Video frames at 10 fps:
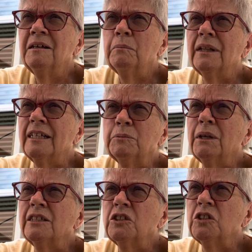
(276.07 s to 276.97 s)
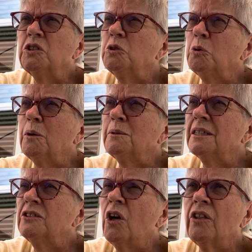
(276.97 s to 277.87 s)
but that's because of the storms,
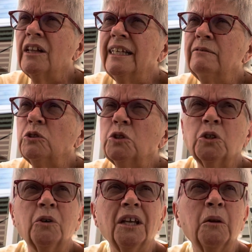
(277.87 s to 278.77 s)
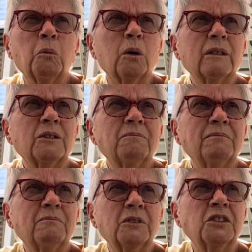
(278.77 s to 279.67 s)
because all the leaves are turned inwards,
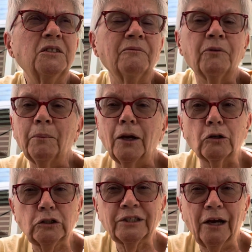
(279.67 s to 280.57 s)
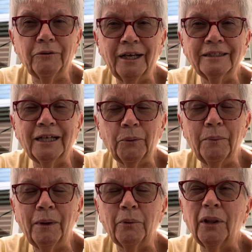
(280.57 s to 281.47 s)
which from my Girl Scout days I
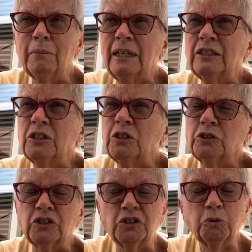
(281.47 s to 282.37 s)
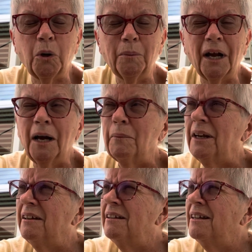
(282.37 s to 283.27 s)
remember that means that there's a storm
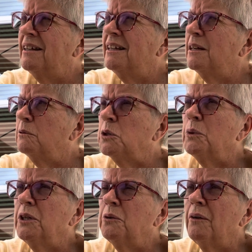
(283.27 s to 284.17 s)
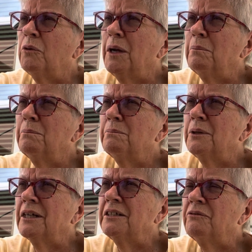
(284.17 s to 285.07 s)
a-coming, which we do have rain
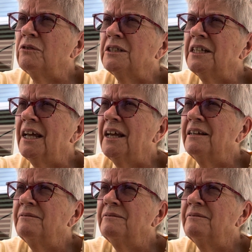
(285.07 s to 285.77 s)
predicted for today.